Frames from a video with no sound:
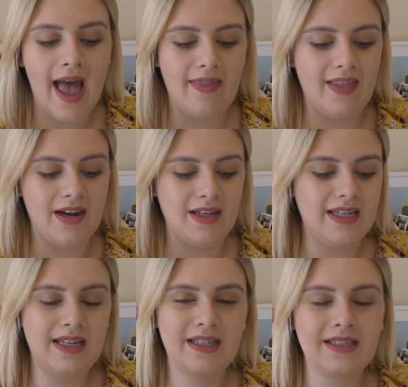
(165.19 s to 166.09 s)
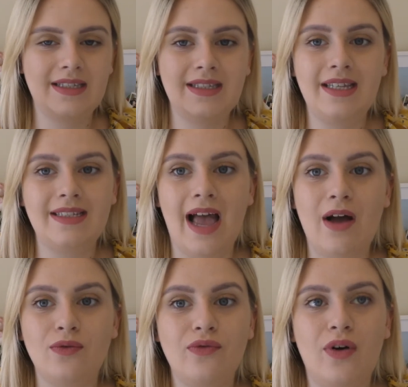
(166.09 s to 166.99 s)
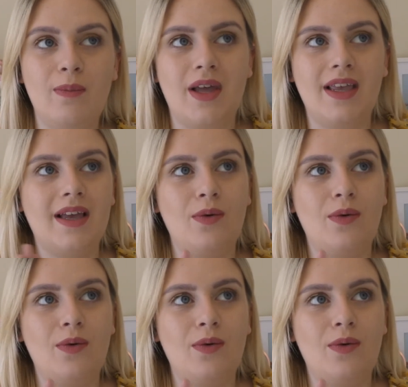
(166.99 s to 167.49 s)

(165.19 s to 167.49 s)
and then I didn't sit down from like